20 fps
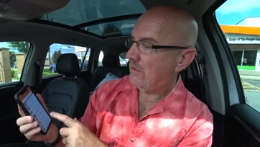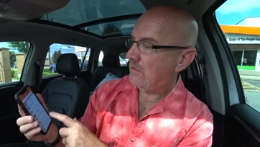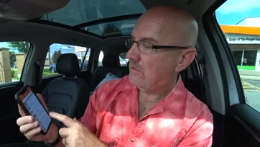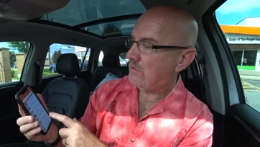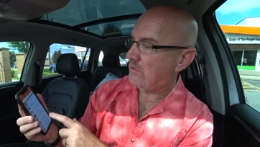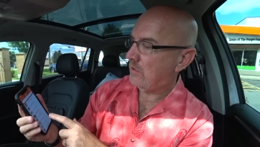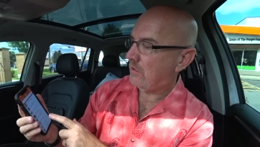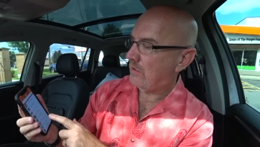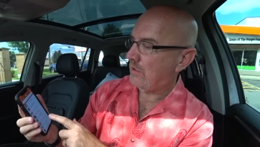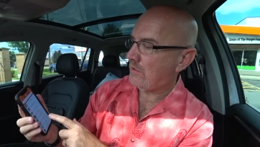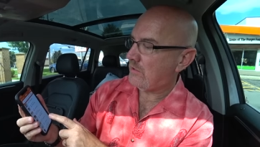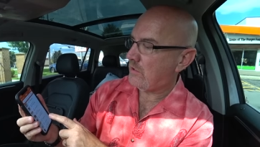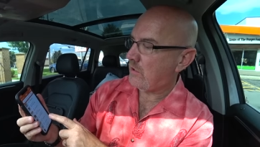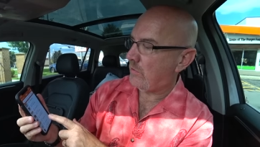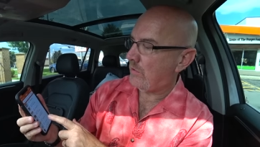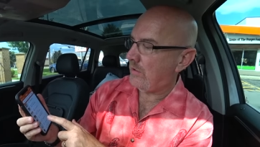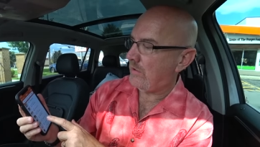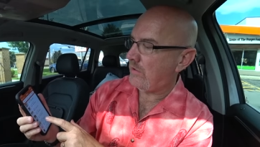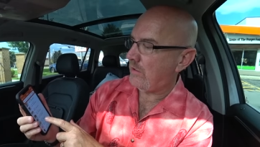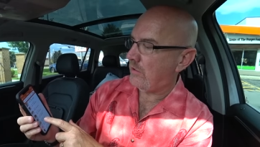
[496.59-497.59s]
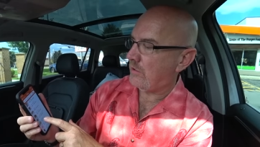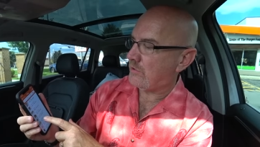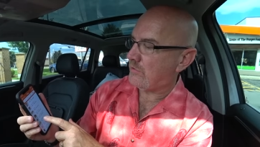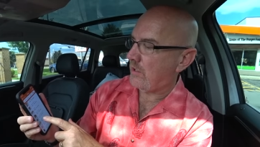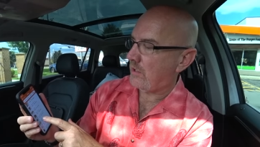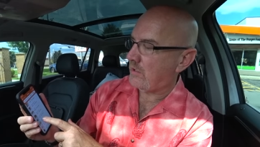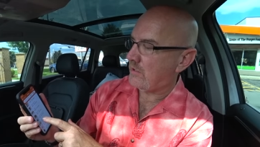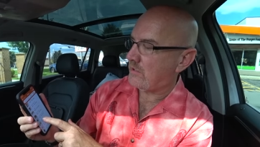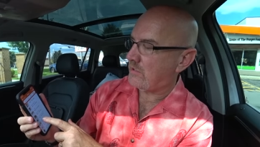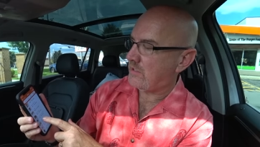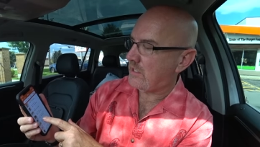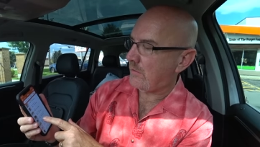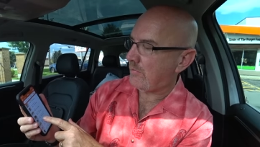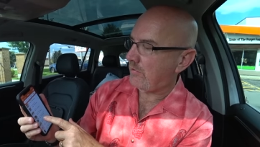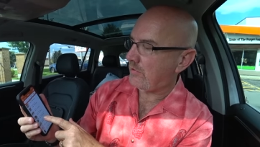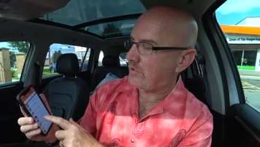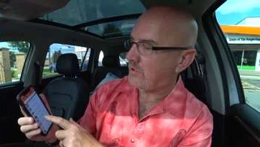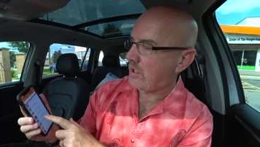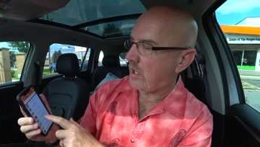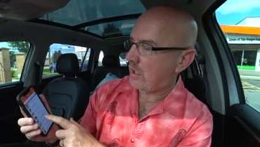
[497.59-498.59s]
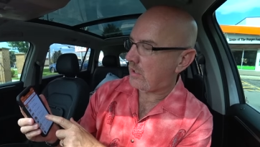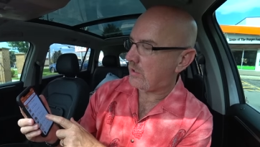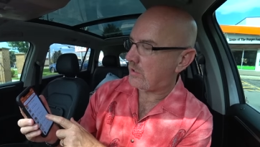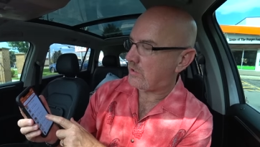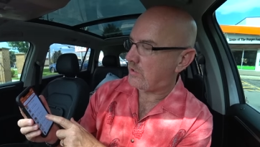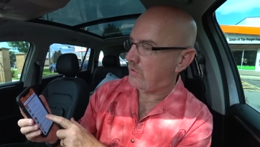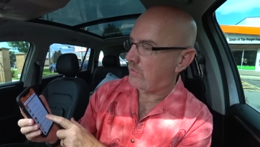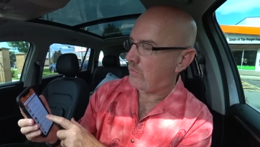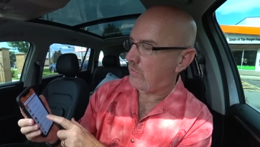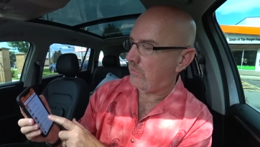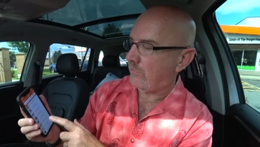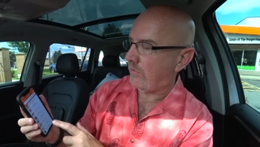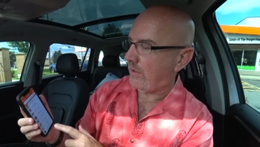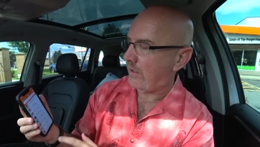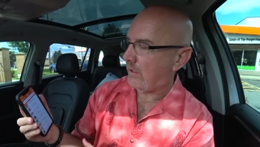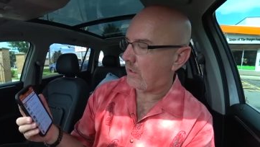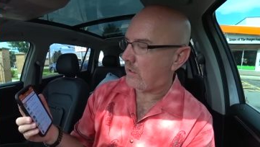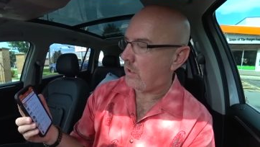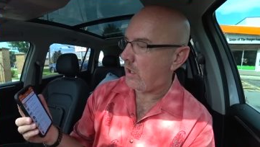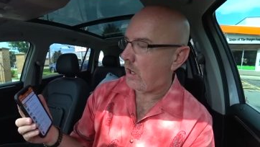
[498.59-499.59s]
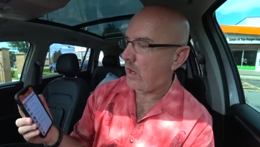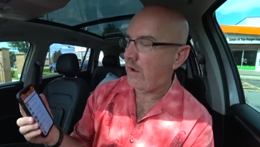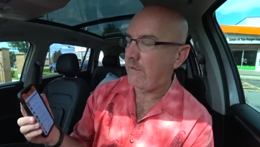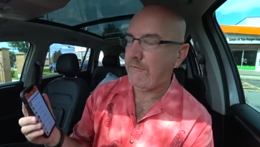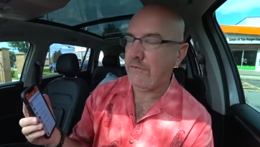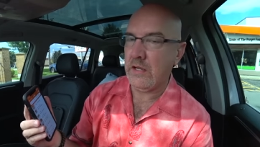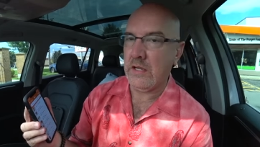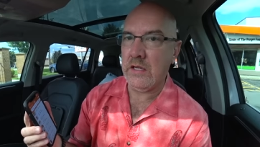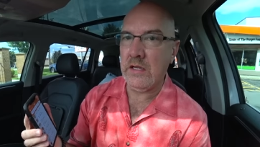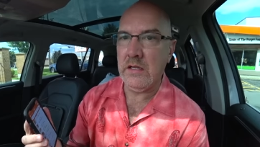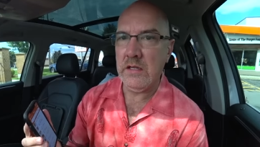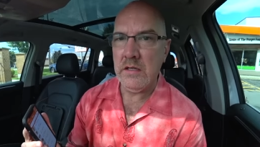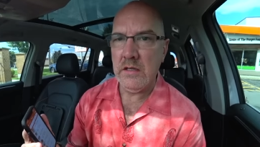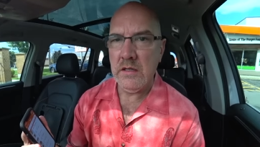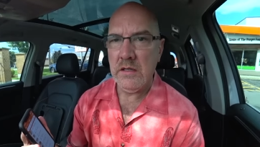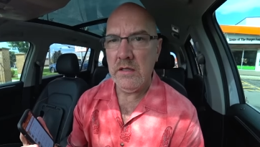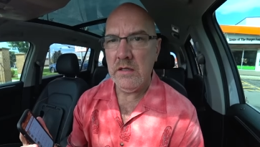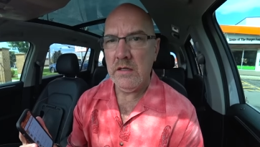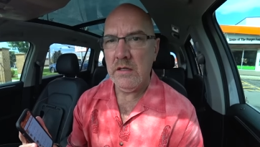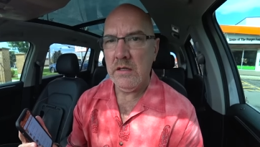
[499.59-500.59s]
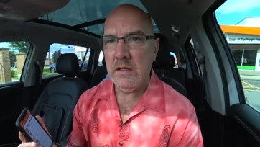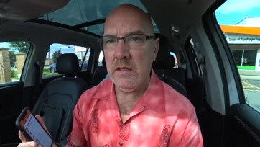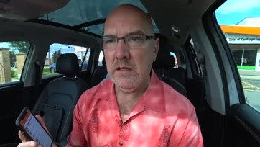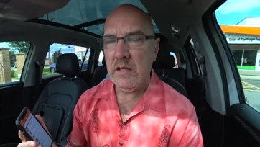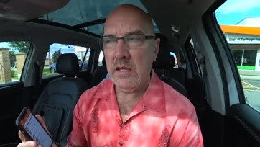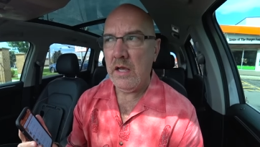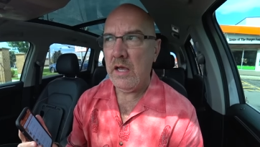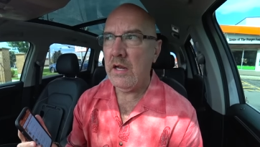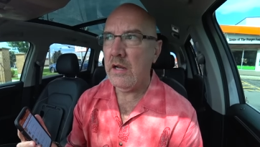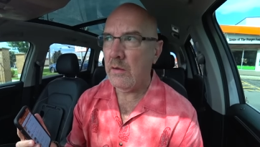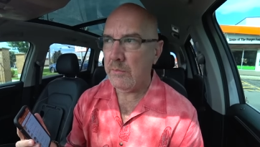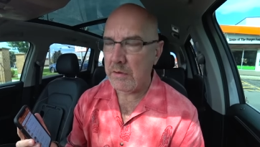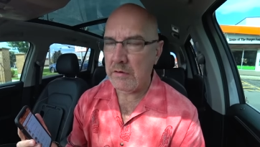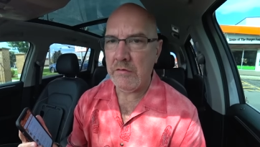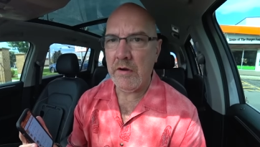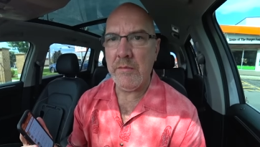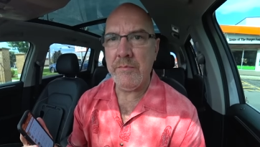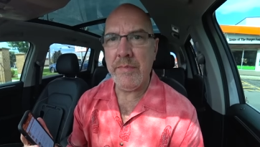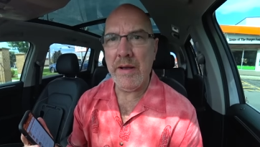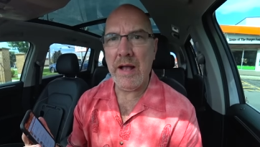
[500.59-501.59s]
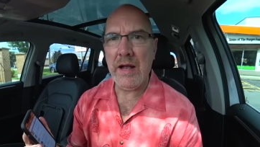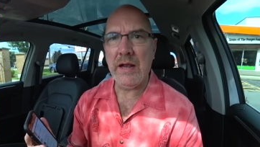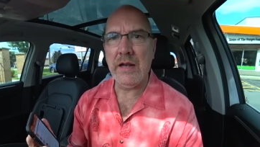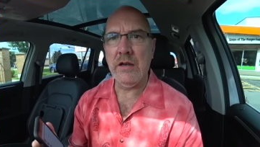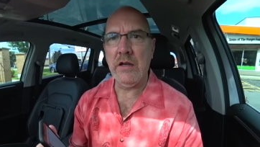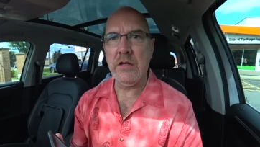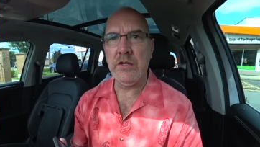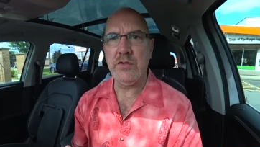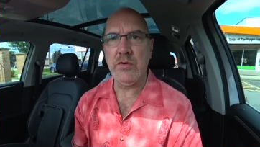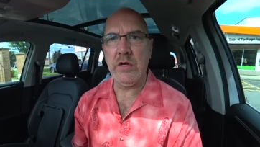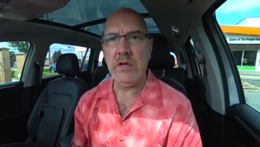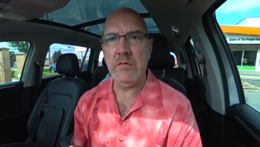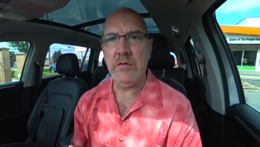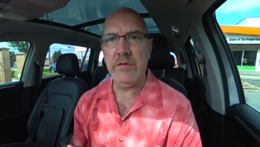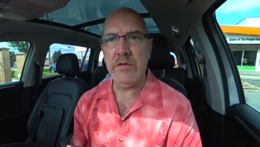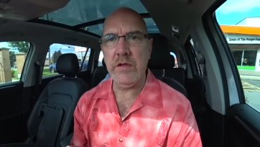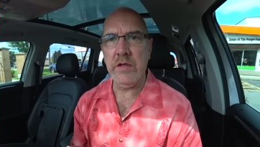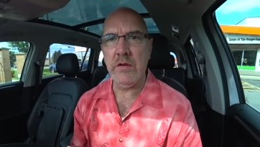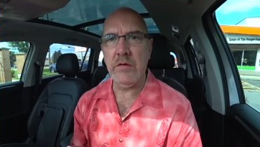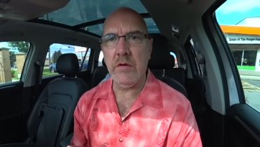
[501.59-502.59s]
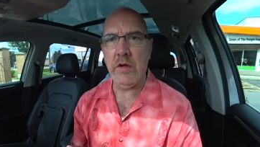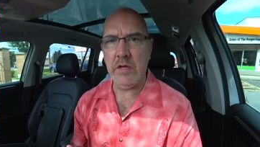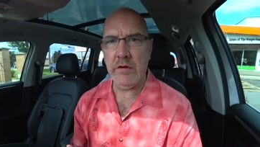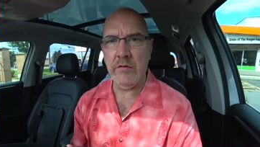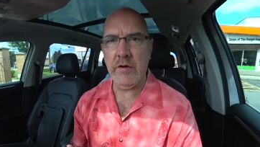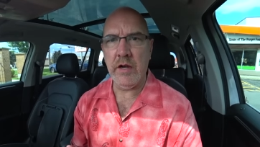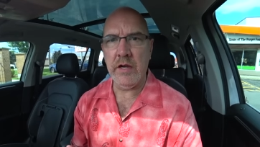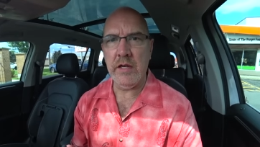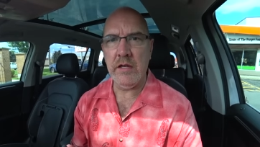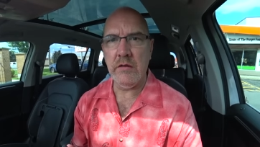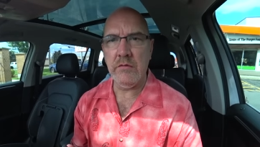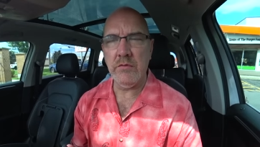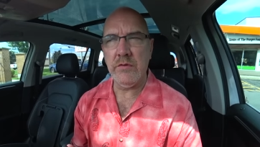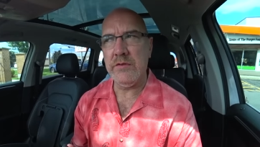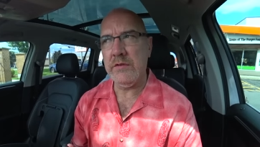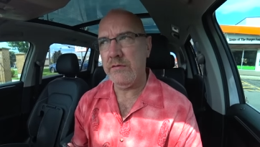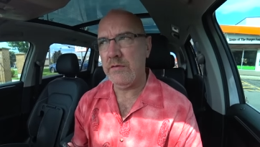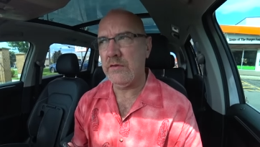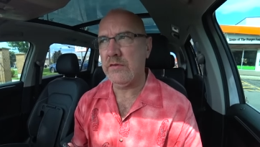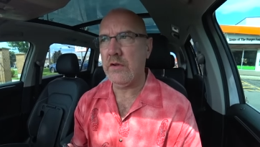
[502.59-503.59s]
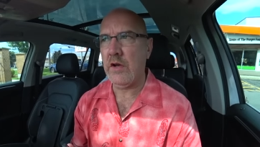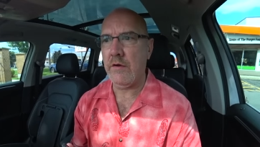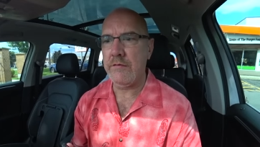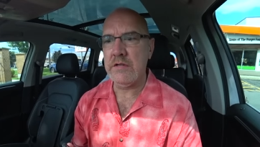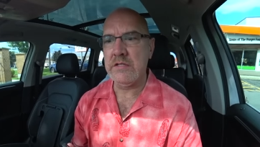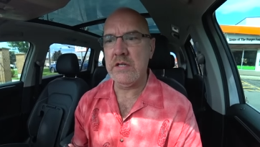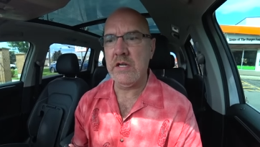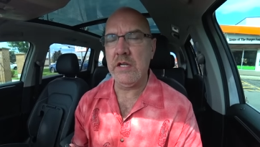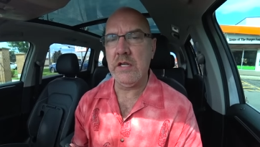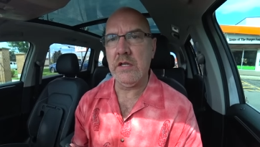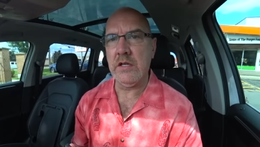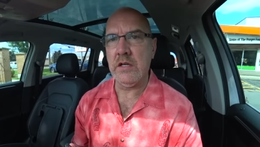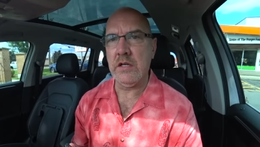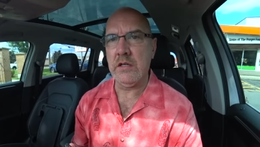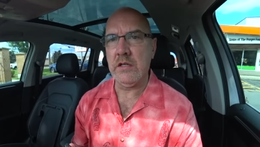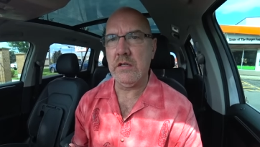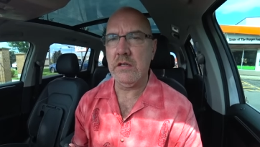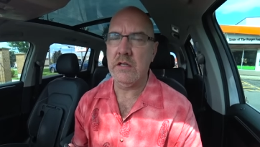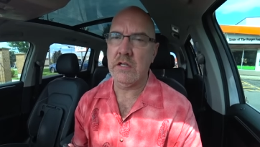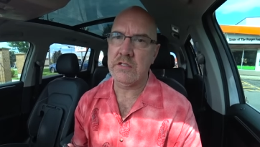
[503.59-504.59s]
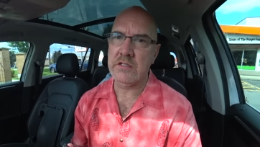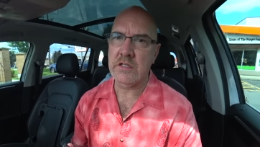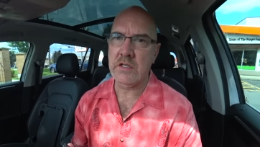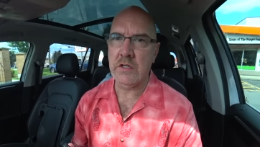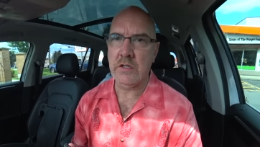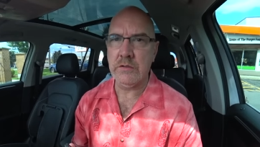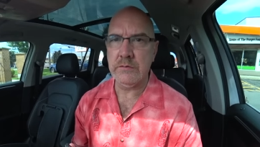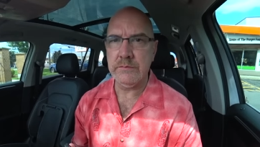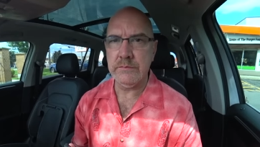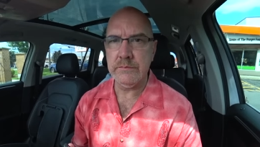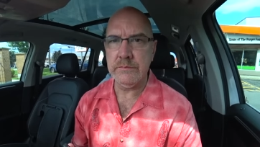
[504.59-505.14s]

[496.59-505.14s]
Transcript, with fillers: So let's go in there and try this double chocolate turnover and a coffee. And I'll be right back and enjoy it with you. Are you ready? We'll see if this coffee's any good. Let's go.